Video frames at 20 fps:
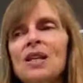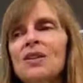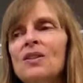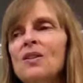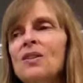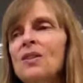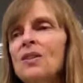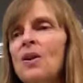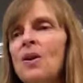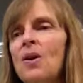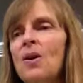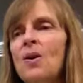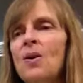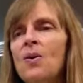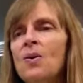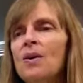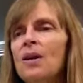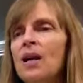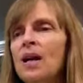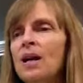
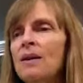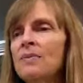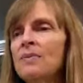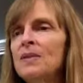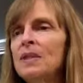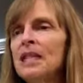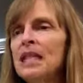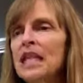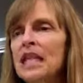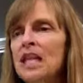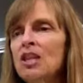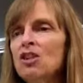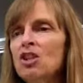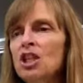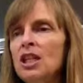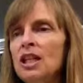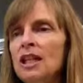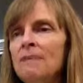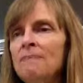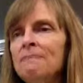So
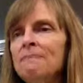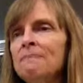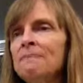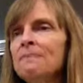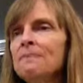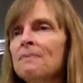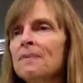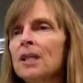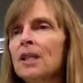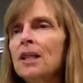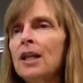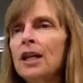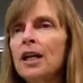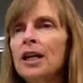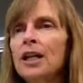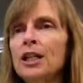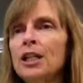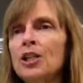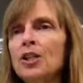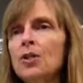teaching,
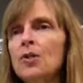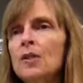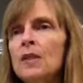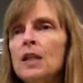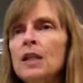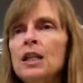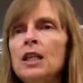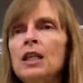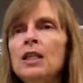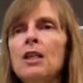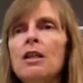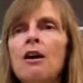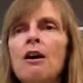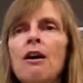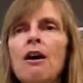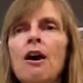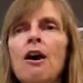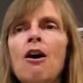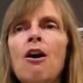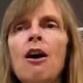using
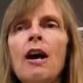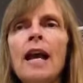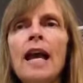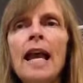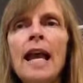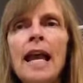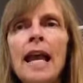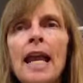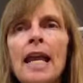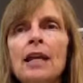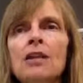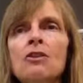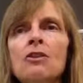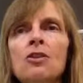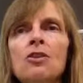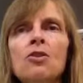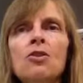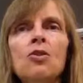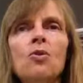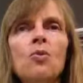our
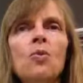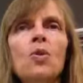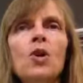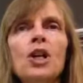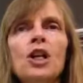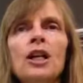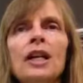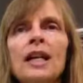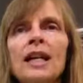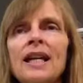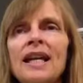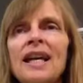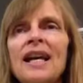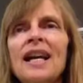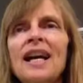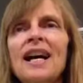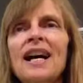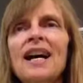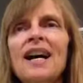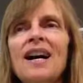hands to work
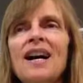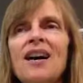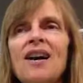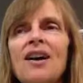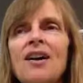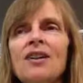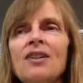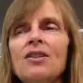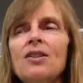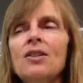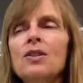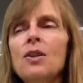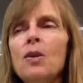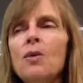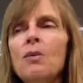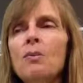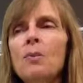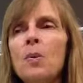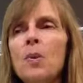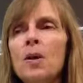are
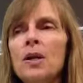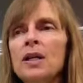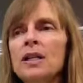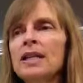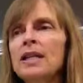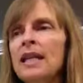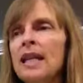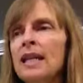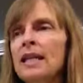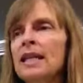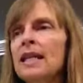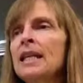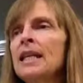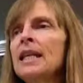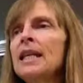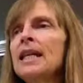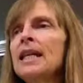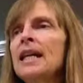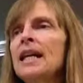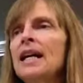so important, and
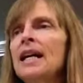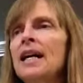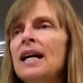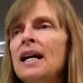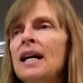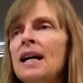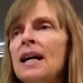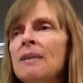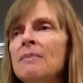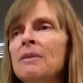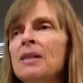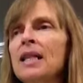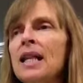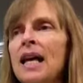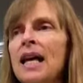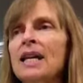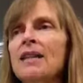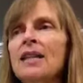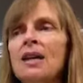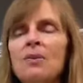I'm
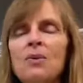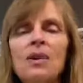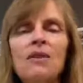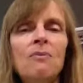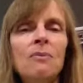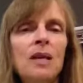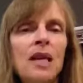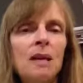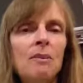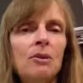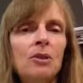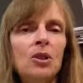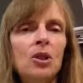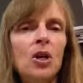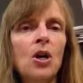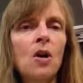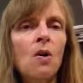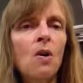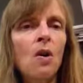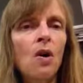glad that we have been able to
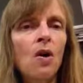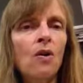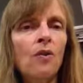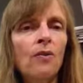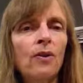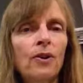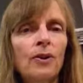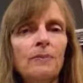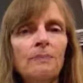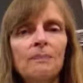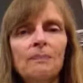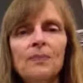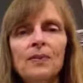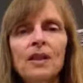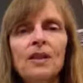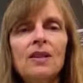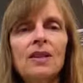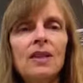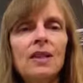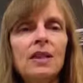go over
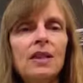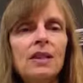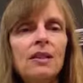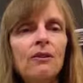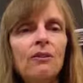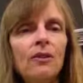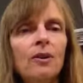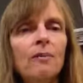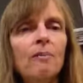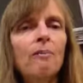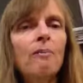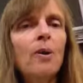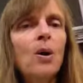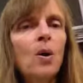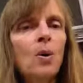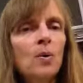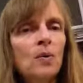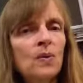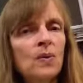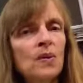the different
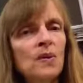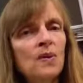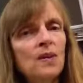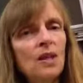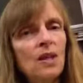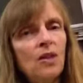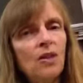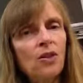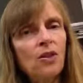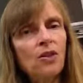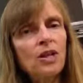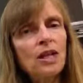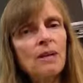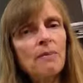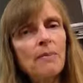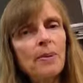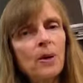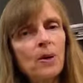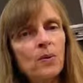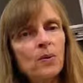bones, the 30
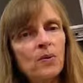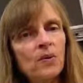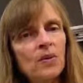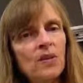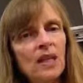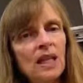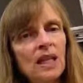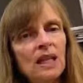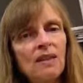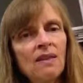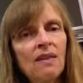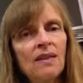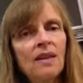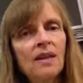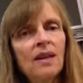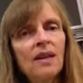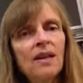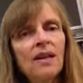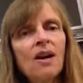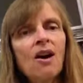bones in
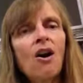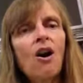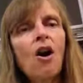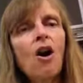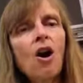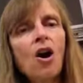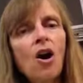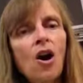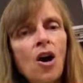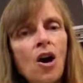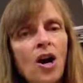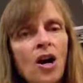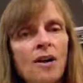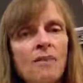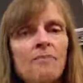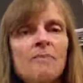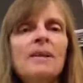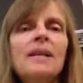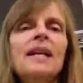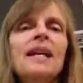the
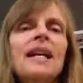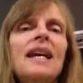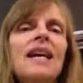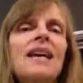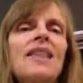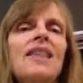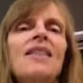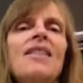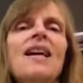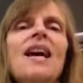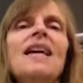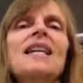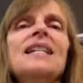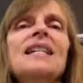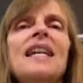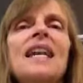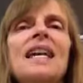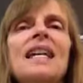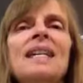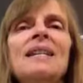arm that
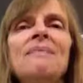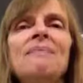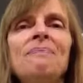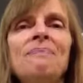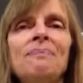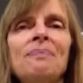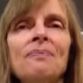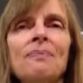can